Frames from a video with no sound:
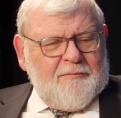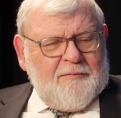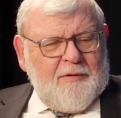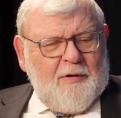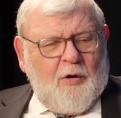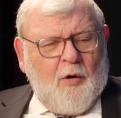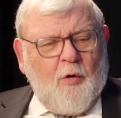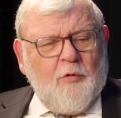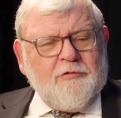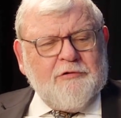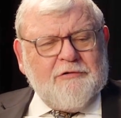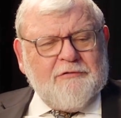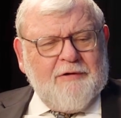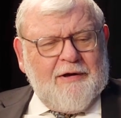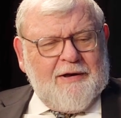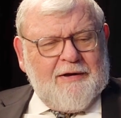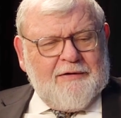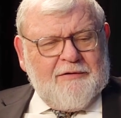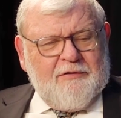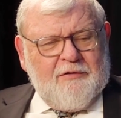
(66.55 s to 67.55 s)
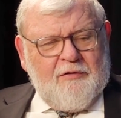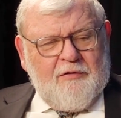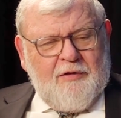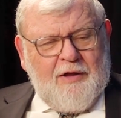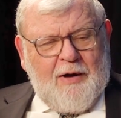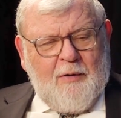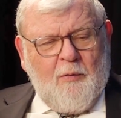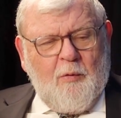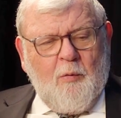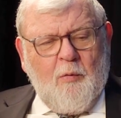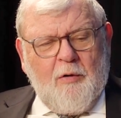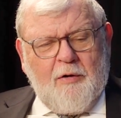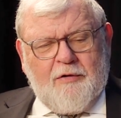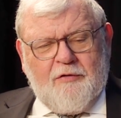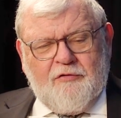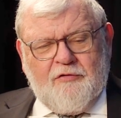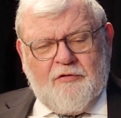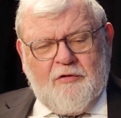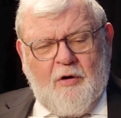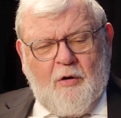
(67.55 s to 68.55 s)
Holy Land. Our work
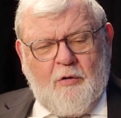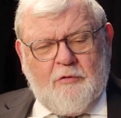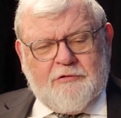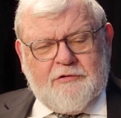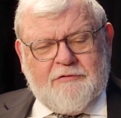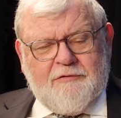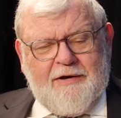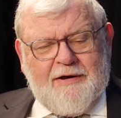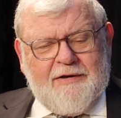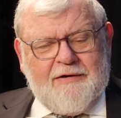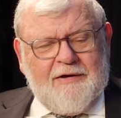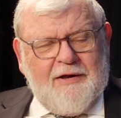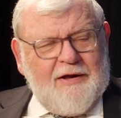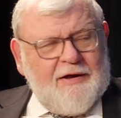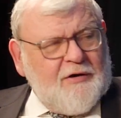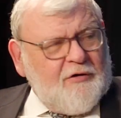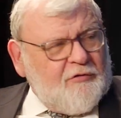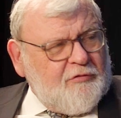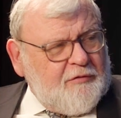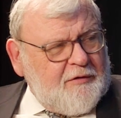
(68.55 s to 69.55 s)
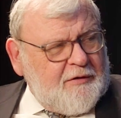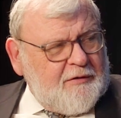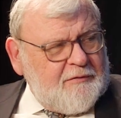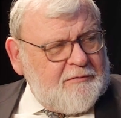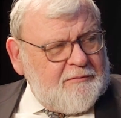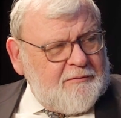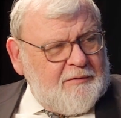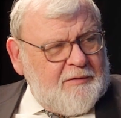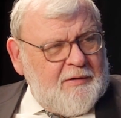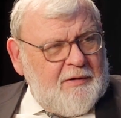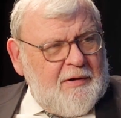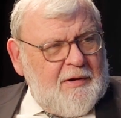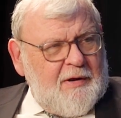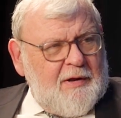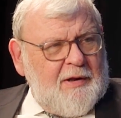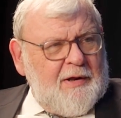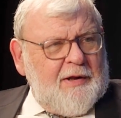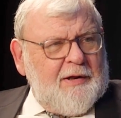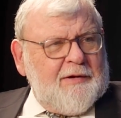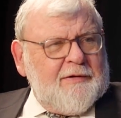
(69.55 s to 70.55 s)
is in the Holy Land in Israel.
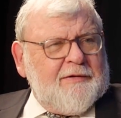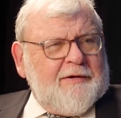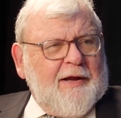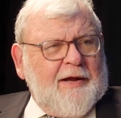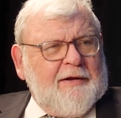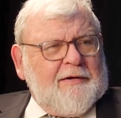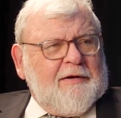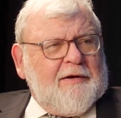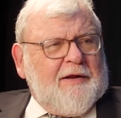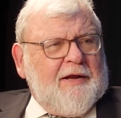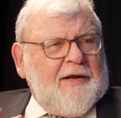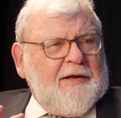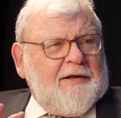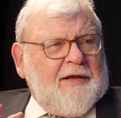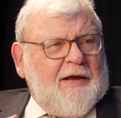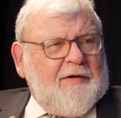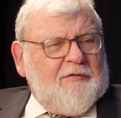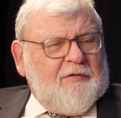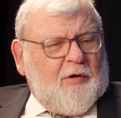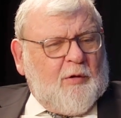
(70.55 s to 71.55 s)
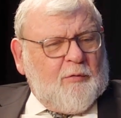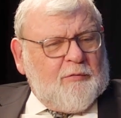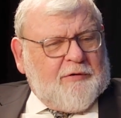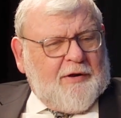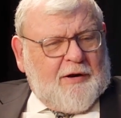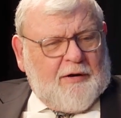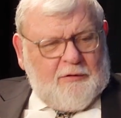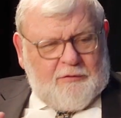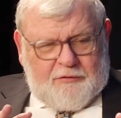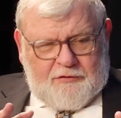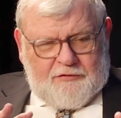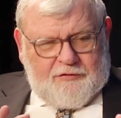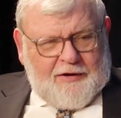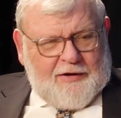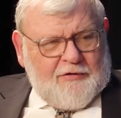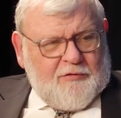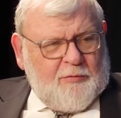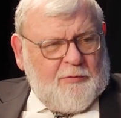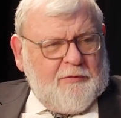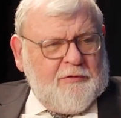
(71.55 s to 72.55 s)
Take the King David Hotel, because
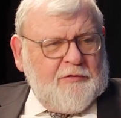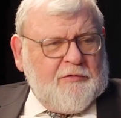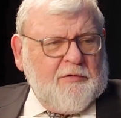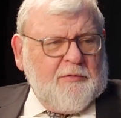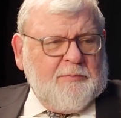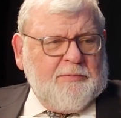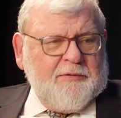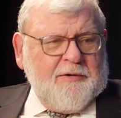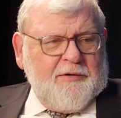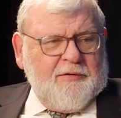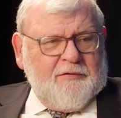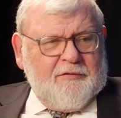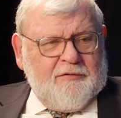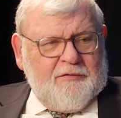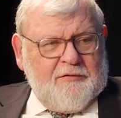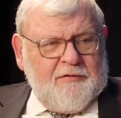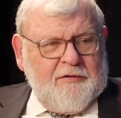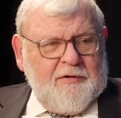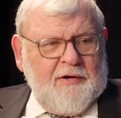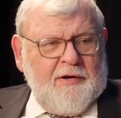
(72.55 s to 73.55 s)
that's where it took place.